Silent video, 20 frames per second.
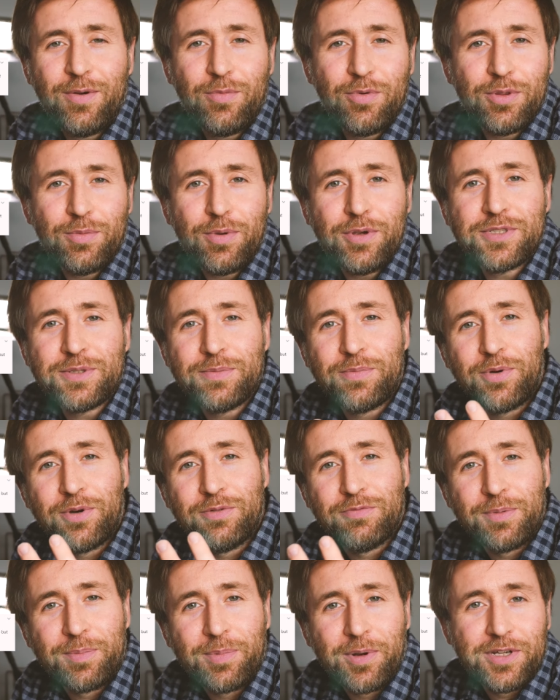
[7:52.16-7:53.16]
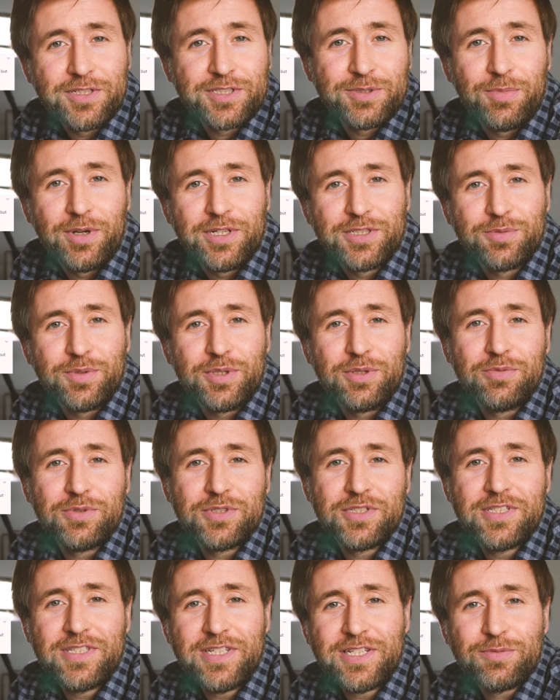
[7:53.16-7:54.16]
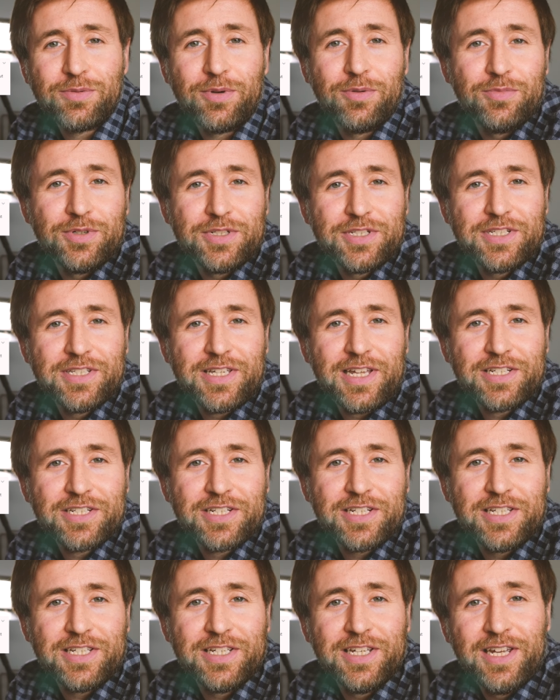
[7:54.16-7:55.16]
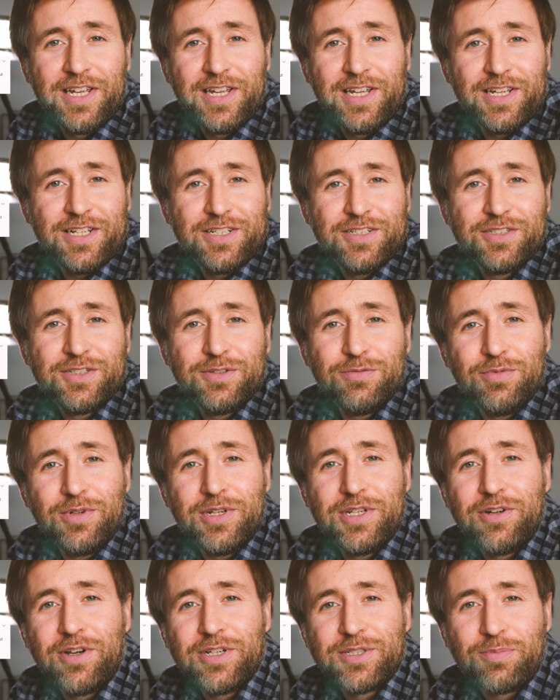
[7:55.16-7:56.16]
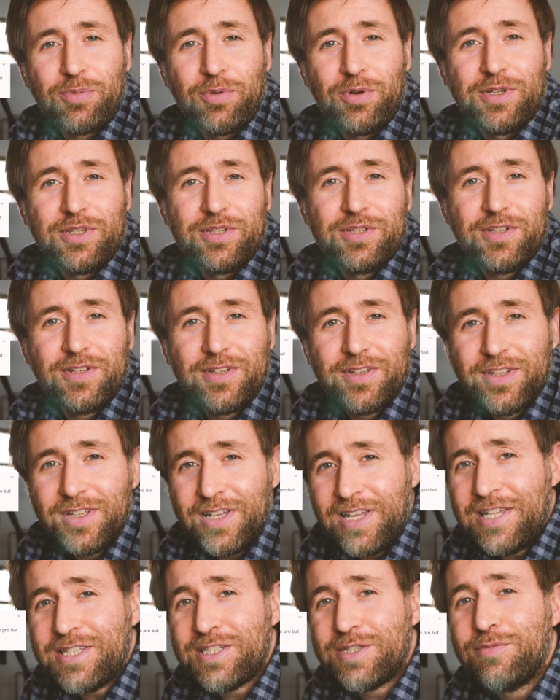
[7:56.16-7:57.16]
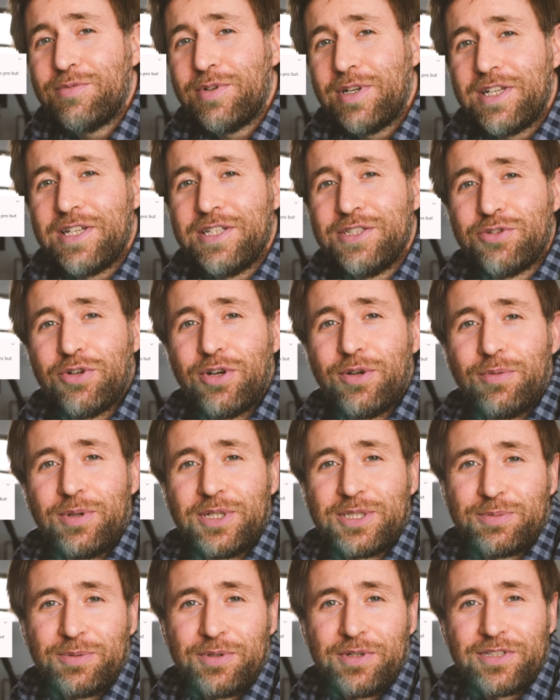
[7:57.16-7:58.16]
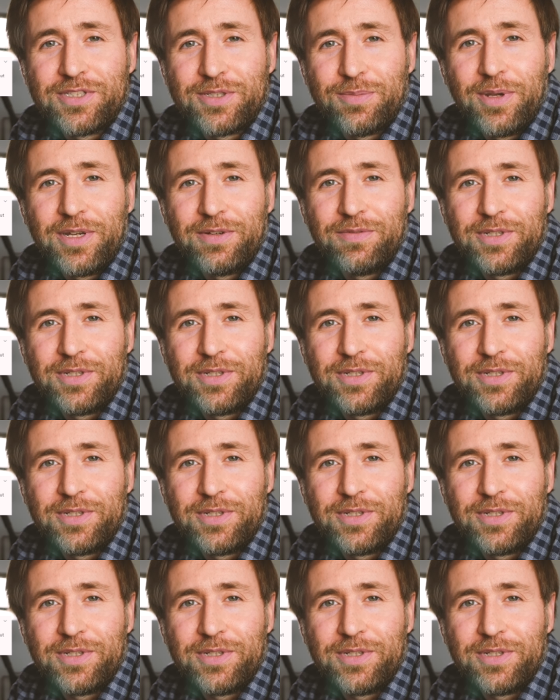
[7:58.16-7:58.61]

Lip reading: And one of the most important replies to my tweet was this one, which is actually just a really nice point that it's a really enjoyable experience to make